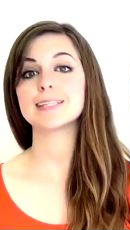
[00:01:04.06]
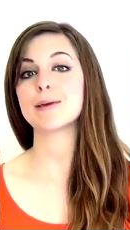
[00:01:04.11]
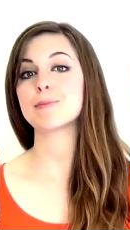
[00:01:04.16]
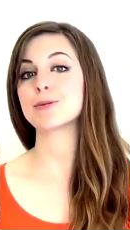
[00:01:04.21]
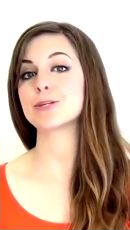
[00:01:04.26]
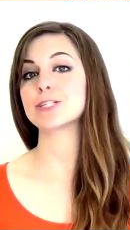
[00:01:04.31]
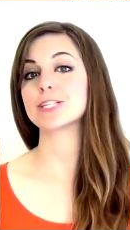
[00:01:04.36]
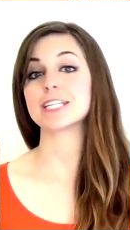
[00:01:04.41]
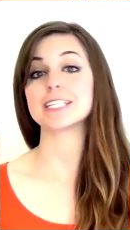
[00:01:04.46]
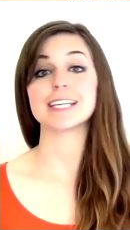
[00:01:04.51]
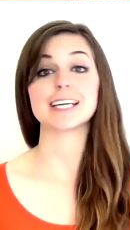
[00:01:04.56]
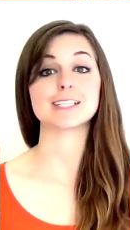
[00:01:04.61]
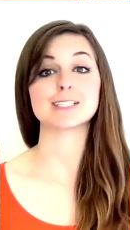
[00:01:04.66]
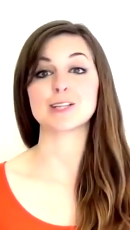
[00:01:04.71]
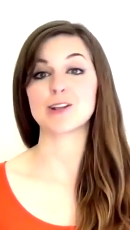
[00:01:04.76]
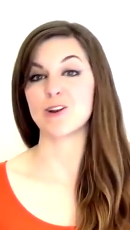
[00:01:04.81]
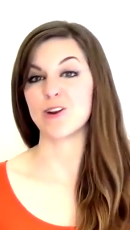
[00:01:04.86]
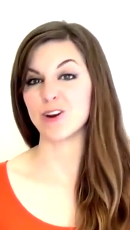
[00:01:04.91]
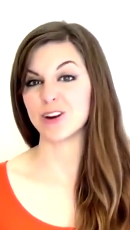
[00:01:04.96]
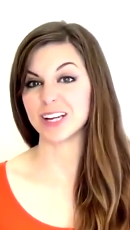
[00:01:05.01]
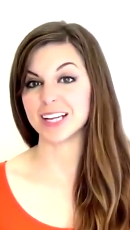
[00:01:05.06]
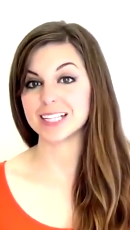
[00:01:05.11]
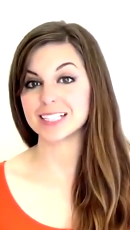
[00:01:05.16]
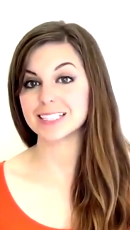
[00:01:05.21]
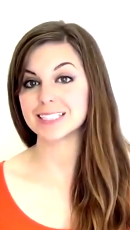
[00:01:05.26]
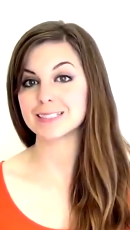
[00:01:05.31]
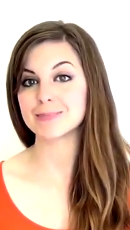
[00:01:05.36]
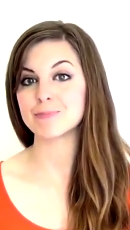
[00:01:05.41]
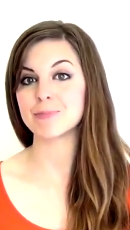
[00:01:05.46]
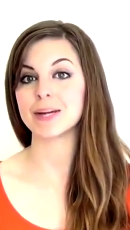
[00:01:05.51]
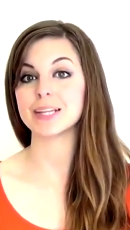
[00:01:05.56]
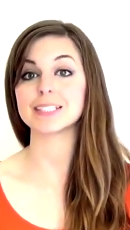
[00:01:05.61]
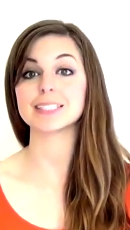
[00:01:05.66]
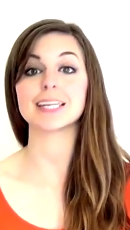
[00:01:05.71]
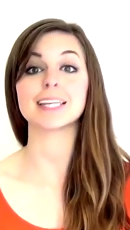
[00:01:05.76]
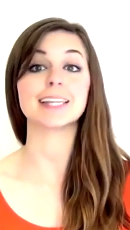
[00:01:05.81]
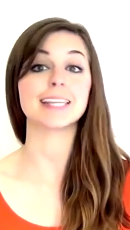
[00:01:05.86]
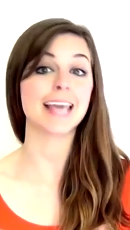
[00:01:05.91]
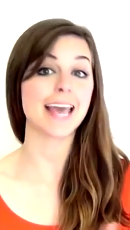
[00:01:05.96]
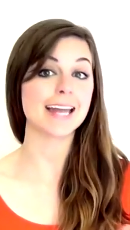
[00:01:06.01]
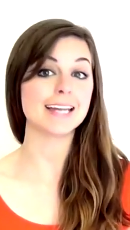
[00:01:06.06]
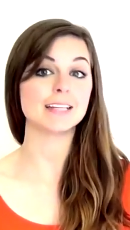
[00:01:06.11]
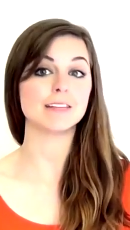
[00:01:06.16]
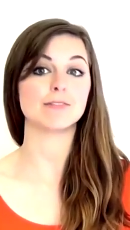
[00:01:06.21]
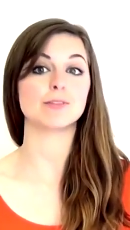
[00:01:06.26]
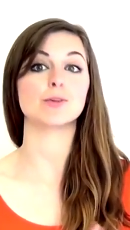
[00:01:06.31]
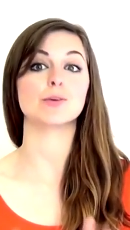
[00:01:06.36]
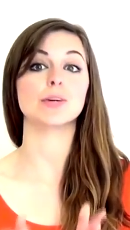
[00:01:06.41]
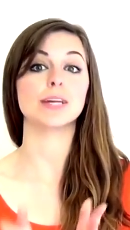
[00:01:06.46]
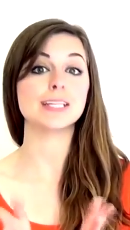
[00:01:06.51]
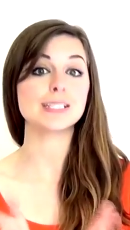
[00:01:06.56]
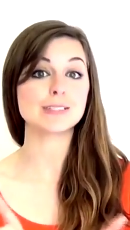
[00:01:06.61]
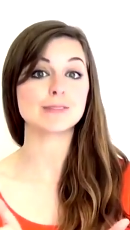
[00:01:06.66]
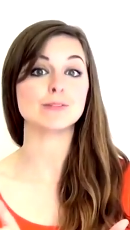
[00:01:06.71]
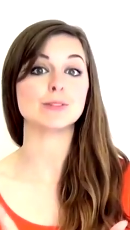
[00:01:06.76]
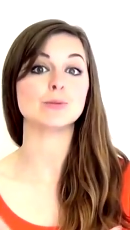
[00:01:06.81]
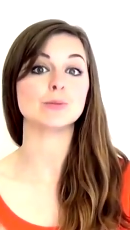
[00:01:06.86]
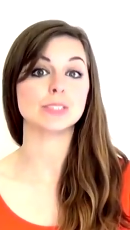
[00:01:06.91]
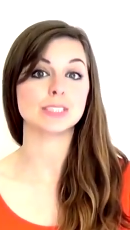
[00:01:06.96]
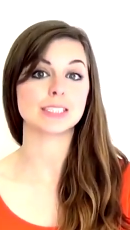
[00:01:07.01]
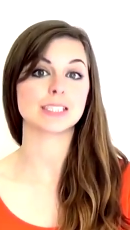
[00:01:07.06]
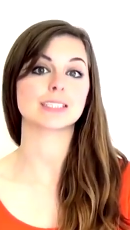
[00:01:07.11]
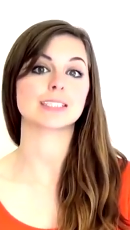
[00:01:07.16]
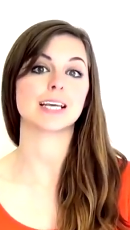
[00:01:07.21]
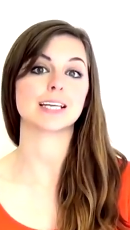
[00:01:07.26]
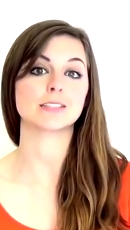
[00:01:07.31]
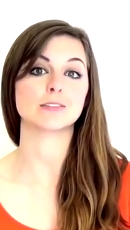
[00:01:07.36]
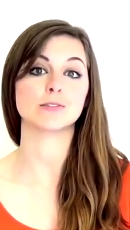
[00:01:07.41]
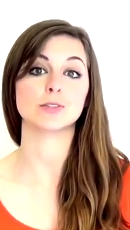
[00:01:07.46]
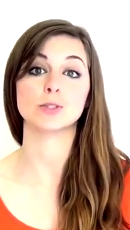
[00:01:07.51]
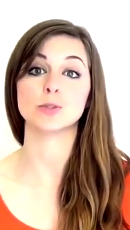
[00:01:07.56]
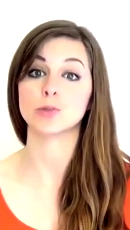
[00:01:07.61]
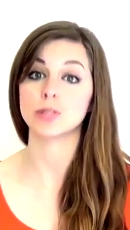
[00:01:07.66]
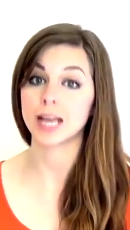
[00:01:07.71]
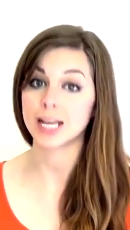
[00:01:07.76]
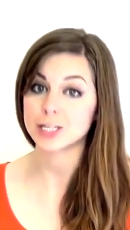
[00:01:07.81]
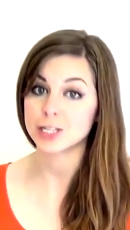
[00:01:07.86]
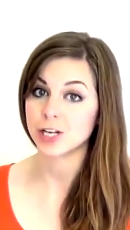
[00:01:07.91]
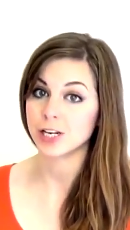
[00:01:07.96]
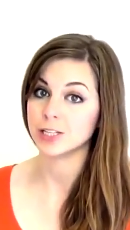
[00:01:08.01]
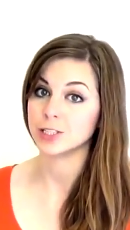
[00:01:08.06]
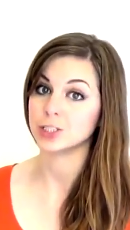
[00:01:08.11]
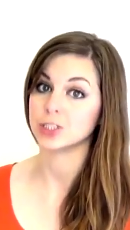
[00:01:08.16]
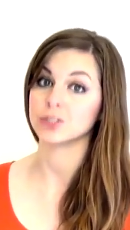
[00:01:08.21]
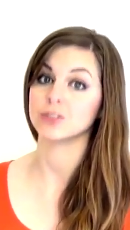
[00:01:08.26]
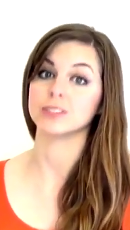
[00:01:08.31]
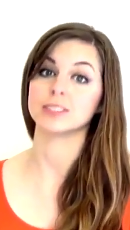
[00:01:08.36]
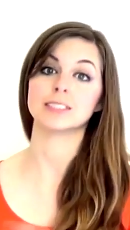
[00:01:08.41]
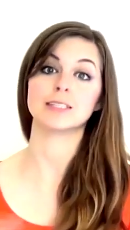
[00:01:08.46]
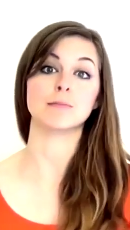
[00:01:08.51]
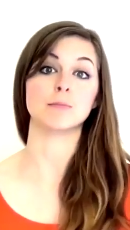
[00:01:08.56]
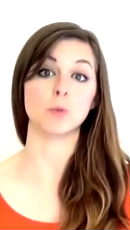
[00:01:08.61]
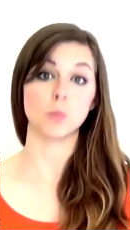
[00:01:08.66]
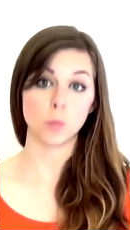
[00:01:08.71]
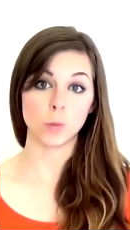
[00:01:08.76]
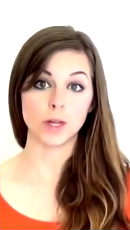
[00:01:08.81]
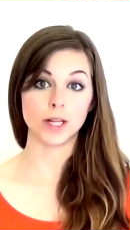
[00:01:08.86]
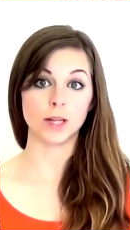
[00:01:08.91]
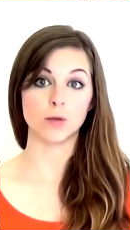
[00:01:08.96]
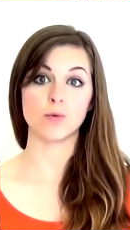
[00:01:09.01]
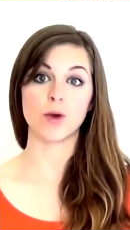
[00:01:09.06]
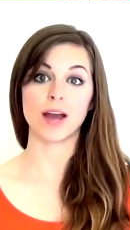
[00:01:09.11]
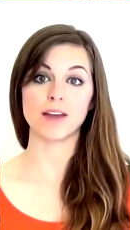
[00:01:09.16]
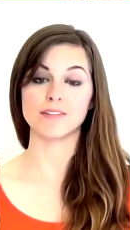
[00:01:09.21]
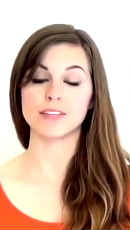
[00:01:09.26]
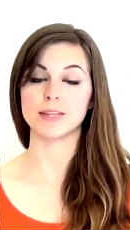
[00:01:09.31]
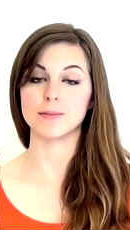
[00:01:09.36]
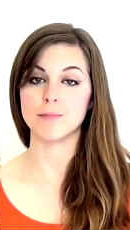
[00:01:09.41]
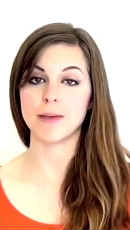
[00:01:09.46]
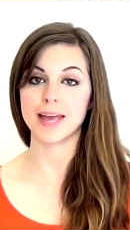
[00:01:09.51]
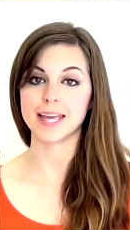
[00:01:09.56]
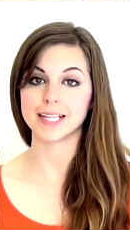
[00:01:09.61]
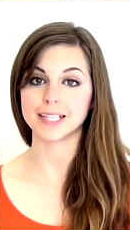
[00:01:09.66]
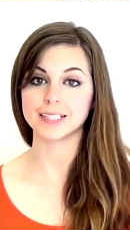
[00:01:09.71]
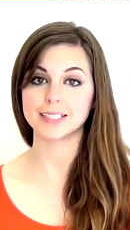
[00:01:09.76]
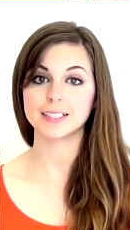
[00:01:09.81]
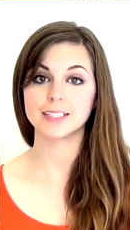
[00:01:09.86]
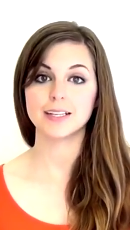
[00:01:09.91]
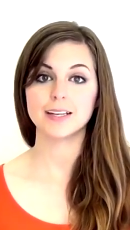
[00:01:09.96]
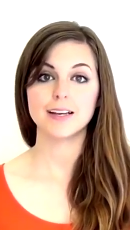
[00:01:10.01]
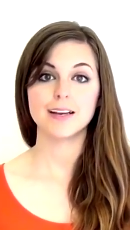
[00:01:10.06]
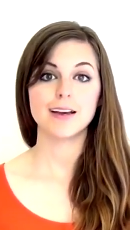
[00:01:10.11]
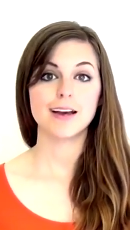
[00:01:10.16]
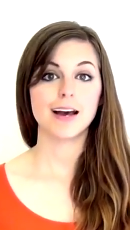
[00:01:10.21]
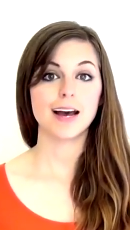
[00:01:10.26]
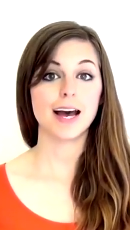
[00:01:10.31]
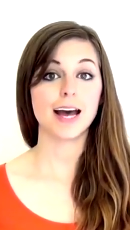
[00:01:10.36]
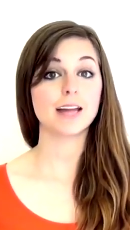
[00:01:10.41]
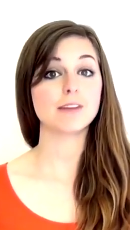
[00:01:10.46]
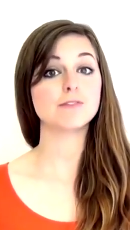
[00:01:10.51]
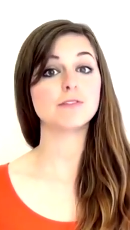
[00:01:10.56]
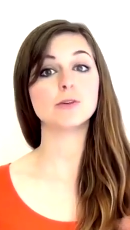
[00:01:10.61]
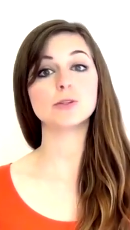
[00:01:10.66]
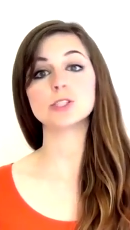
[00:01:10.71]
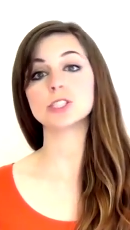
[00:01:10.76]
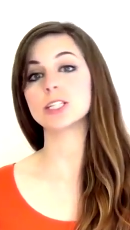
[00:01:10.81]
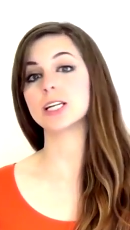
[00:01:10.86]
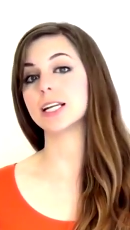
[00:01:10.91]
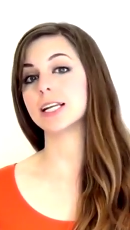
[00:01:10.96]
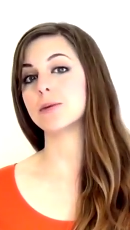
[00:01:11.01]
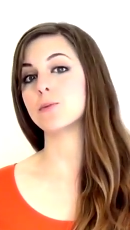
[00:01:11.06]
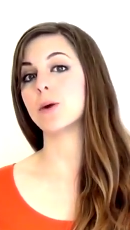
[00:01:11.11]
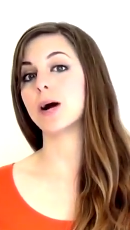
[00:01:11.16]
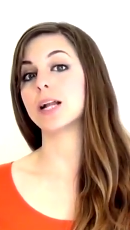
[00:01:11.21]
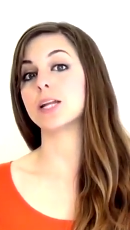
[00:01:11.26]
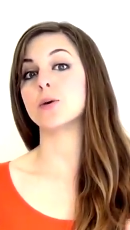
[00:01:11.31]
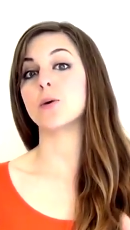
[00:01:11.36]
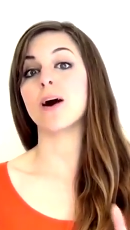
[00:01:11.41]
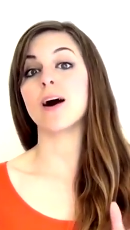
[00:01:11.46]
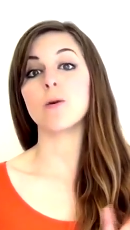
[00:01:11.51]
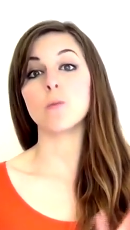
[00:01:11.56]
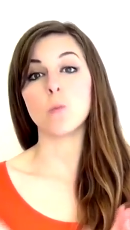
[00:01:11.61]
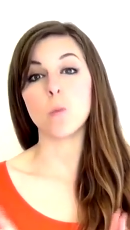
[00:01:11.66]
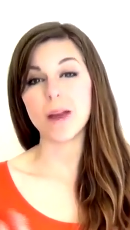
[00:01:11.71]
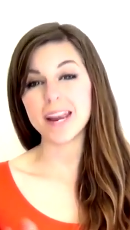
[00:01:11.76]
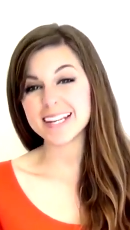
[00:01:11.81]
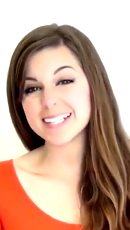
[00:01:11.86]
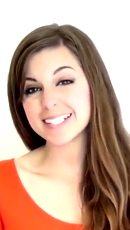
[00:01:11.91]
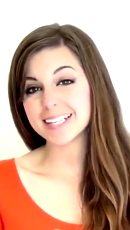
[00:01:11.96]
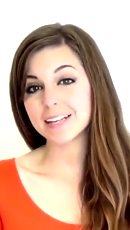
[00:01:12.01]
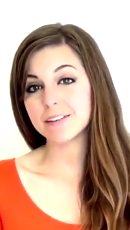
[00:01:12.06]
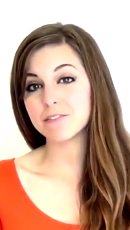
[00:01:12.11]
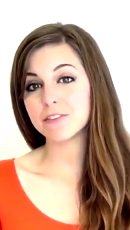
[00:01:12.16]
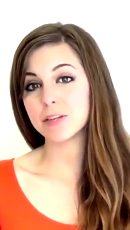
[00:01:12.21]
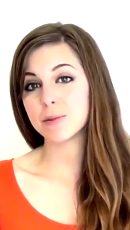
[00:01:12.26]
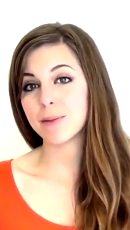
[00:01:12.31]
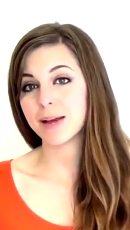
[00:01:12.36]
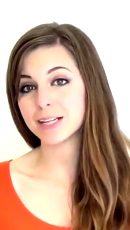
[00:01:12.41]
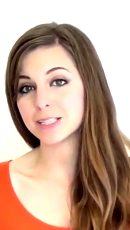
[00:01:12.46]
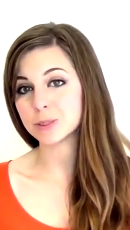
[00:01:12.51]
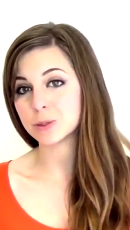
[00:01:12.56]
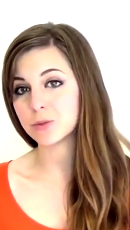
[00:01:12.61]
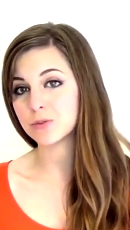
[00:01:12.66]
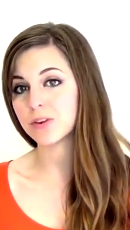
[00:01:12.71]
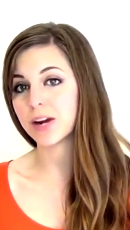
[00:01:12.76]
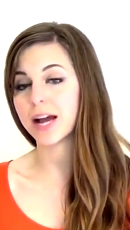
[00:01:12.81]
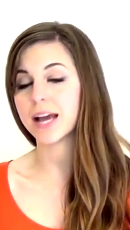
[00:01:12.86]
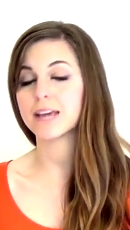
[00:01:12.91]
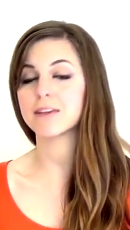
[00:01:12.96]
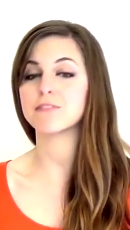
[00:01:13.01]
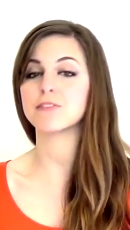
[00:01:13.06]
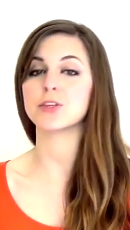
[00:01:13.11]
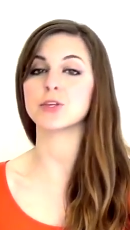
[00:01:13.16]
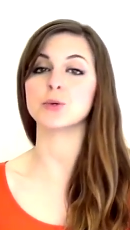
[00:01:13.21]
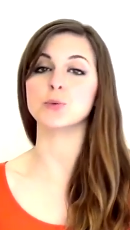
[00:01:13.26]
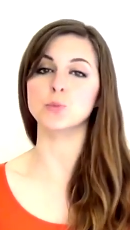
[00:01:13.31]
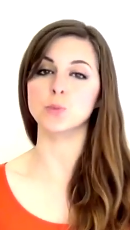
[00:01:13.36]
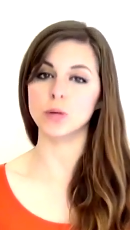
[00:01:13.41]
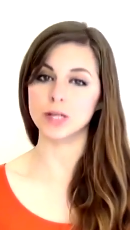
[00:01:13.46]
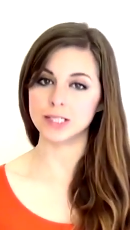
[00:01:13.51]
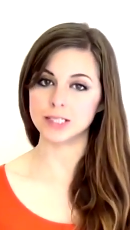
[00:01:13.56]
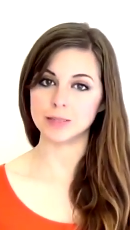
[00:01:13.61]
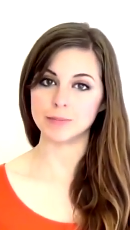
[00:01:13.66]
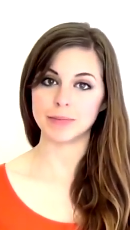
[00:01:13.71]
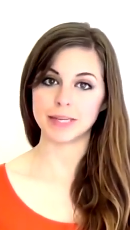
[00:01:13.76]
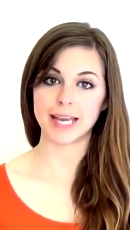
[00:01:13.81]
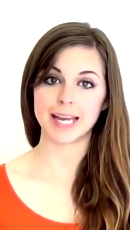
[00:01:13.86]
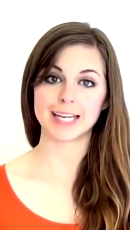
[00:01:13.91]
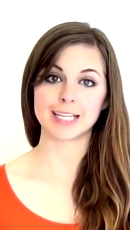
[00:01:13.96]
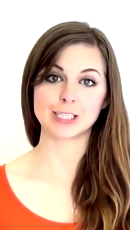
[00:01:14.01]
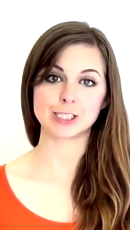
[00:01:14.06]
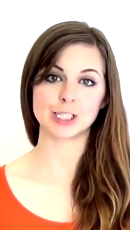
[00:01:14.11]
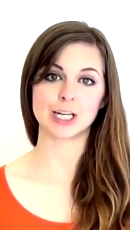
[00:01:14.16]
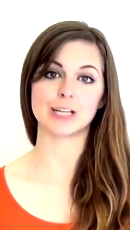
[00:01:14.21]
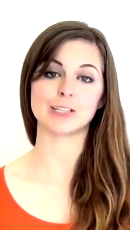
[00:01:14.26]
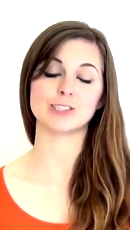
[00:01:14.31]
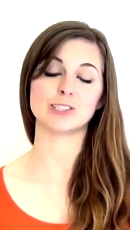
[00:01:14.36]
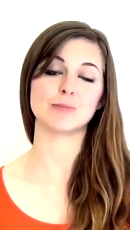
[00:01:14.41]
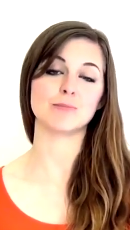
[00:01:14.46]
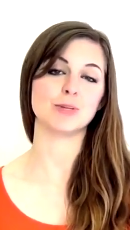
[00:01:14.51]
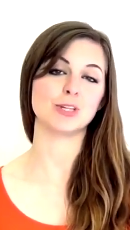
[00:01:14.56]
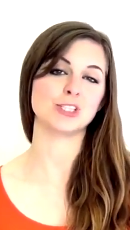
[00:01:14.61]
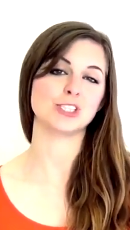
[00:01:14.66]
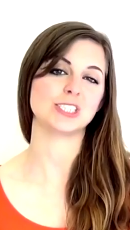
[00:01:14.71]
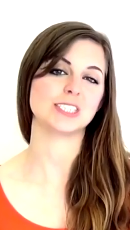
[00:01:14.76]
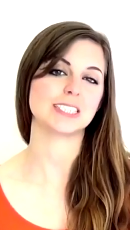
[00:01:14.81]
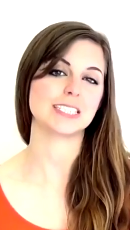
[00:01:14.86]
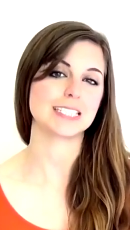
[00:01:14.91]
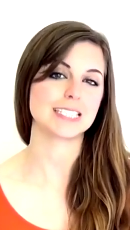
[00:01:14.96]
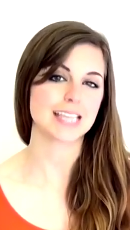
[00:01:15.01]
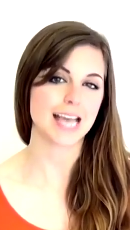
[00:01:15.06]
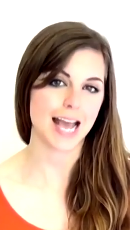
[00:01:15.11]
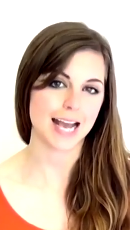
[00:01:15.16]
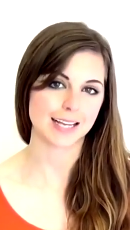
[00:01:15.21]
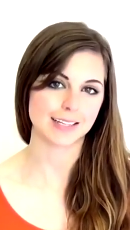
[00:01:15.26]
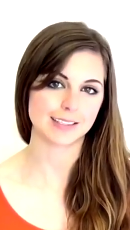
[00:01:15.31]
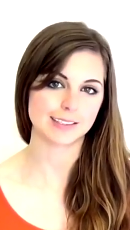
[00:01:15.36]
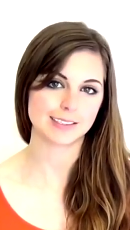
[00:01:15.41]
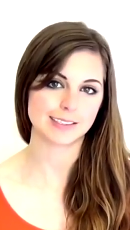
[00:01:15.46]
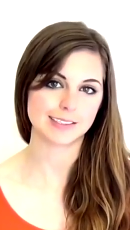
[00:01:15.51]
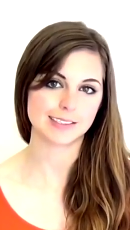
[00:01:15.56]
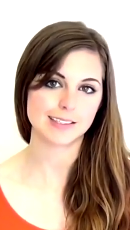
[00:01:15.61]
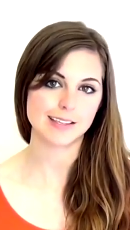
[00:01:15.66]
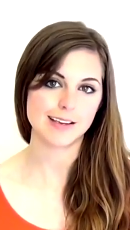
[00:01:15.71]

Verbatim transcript: This step usually takes the longest, but in the end, if your interview was successful, your national insurance number will arrive in the mail. Unfortunately, while you are waiting for the mail to arrive, you will be getting charged emergency tax.